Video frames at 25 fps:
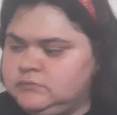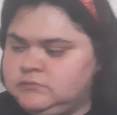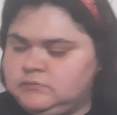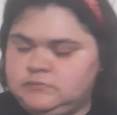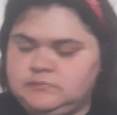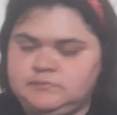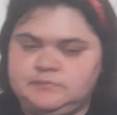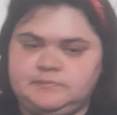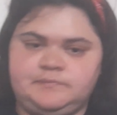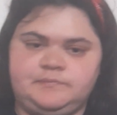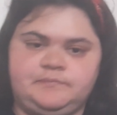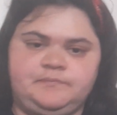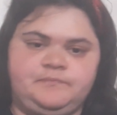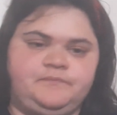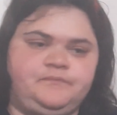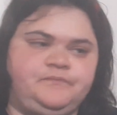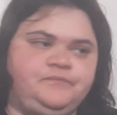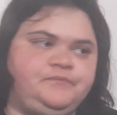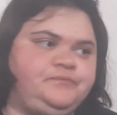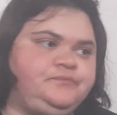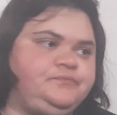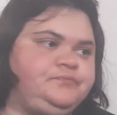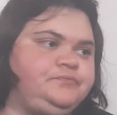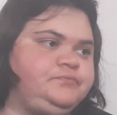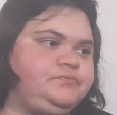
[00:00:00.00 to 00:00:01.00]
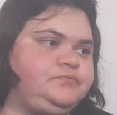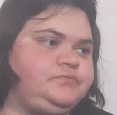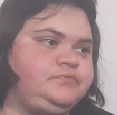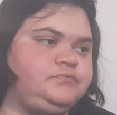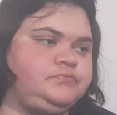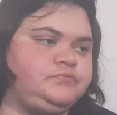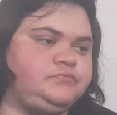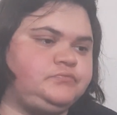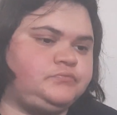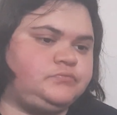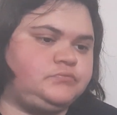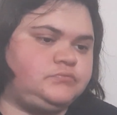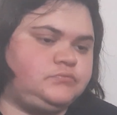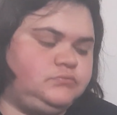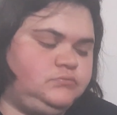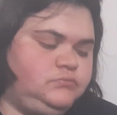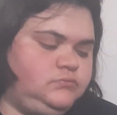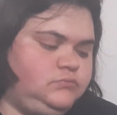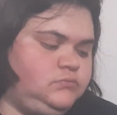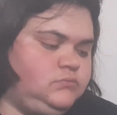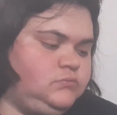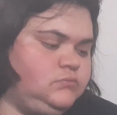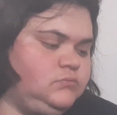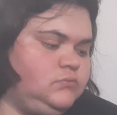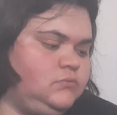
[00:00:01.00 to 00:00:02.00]

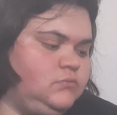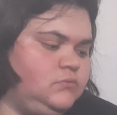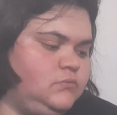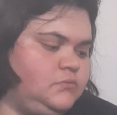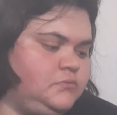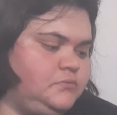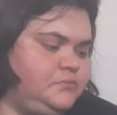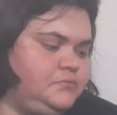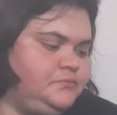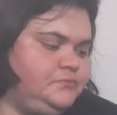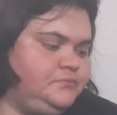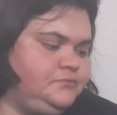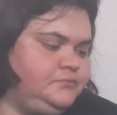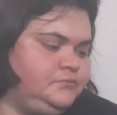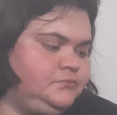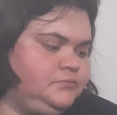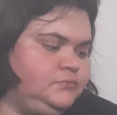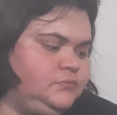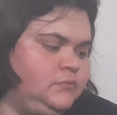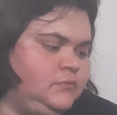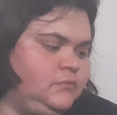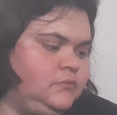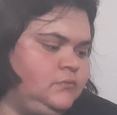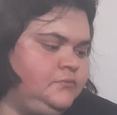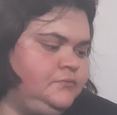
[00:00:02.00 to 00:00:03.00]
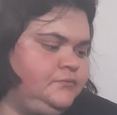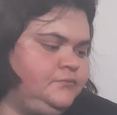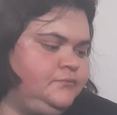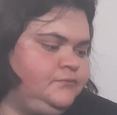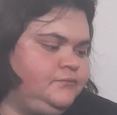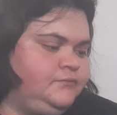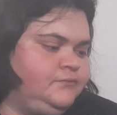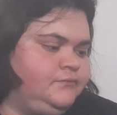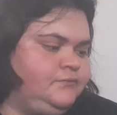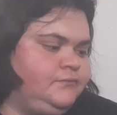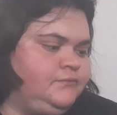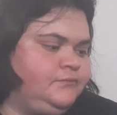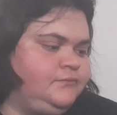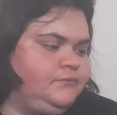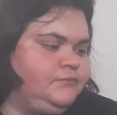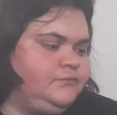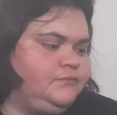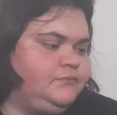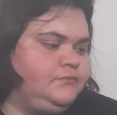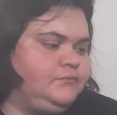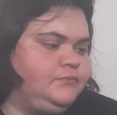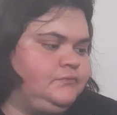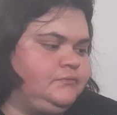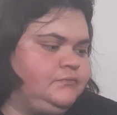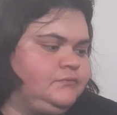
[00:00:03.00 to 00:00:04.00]

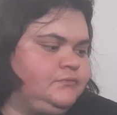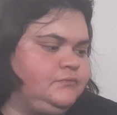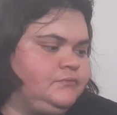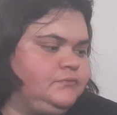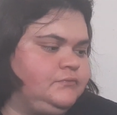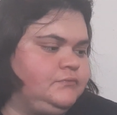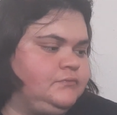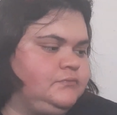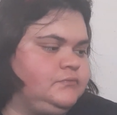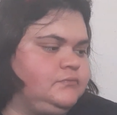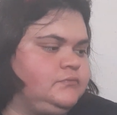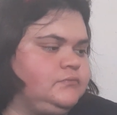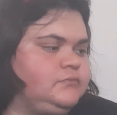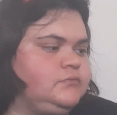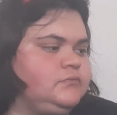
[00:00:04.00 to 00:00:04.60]
(silence)